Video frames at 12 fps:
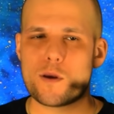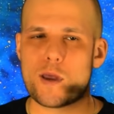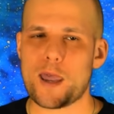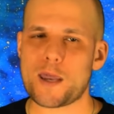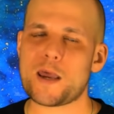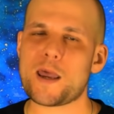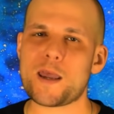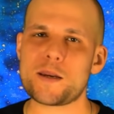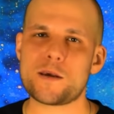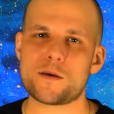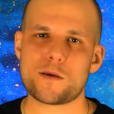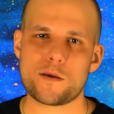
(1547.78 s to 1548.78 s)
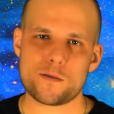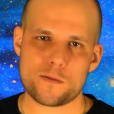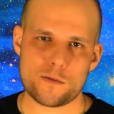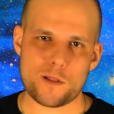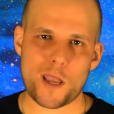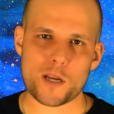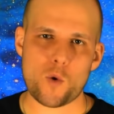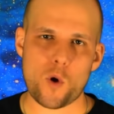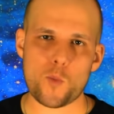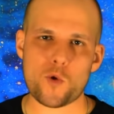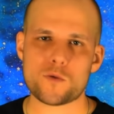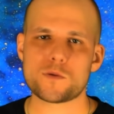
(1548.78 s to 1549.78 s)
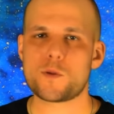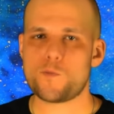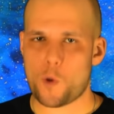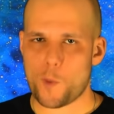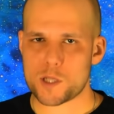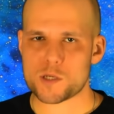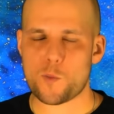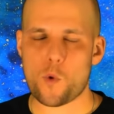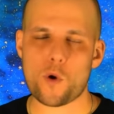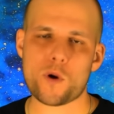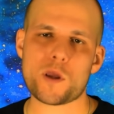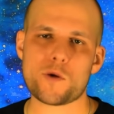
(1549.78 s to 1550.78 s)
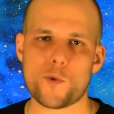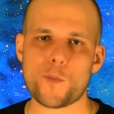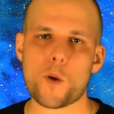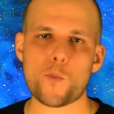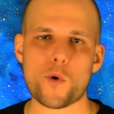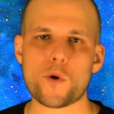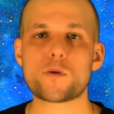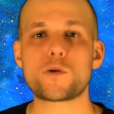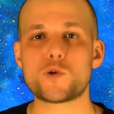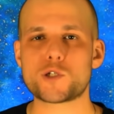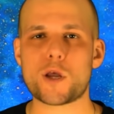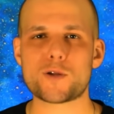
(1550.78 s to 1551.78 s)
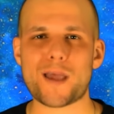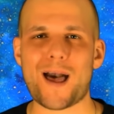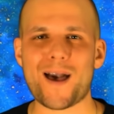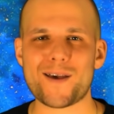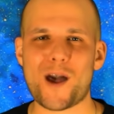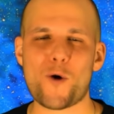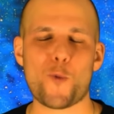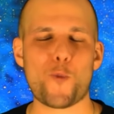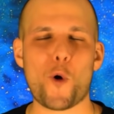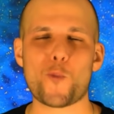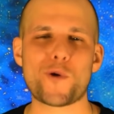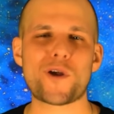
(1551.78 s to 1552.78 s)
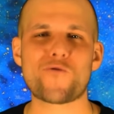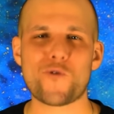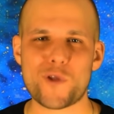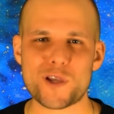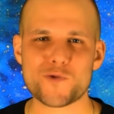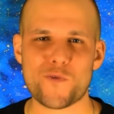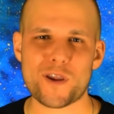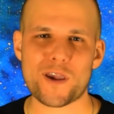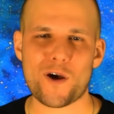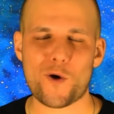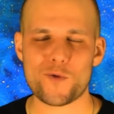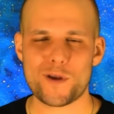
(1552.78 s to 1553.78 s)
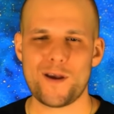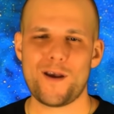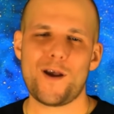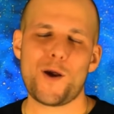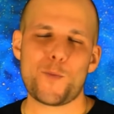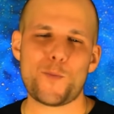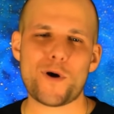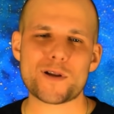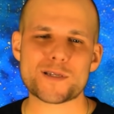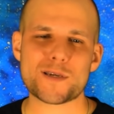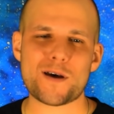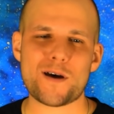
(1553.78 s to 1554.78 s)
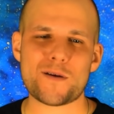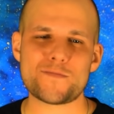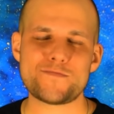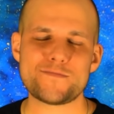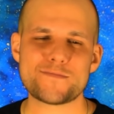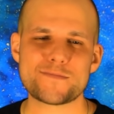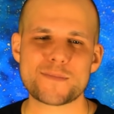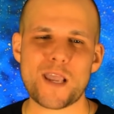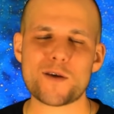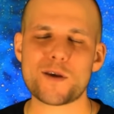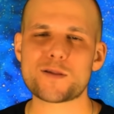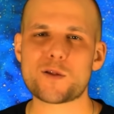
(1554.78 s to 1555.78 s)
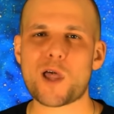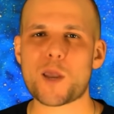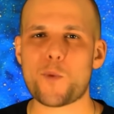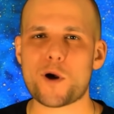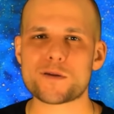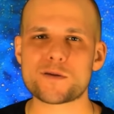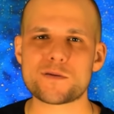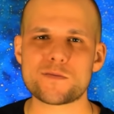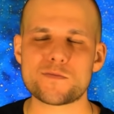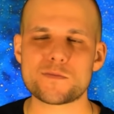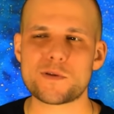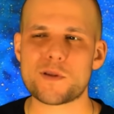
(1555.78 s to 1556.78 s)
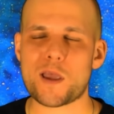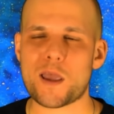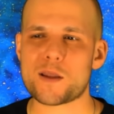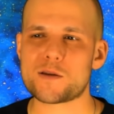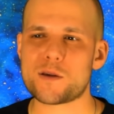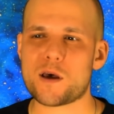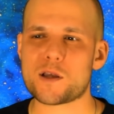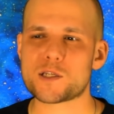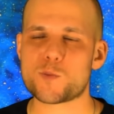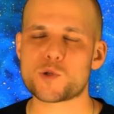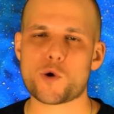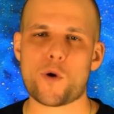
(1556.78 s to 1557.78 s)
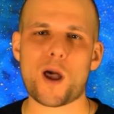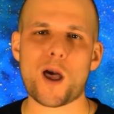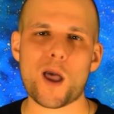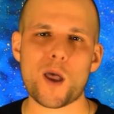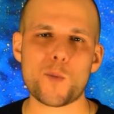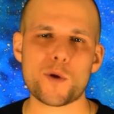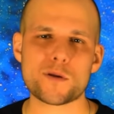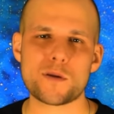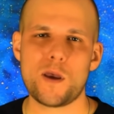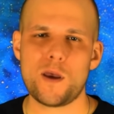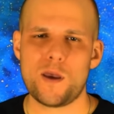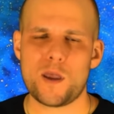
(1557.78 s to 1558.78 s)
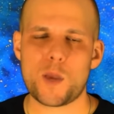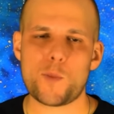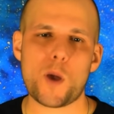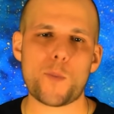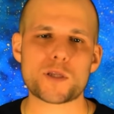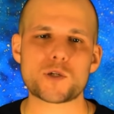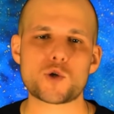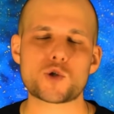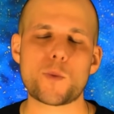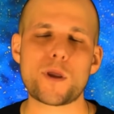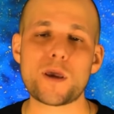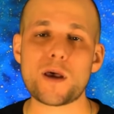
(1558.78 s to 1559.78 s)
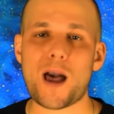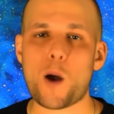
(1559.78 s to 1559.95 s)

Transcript: And I end, like normal, memento mori, remember you shall die, how appropriate for this video. But uh, yeah, hit the like button and uh, subscribe and hit me up on social media.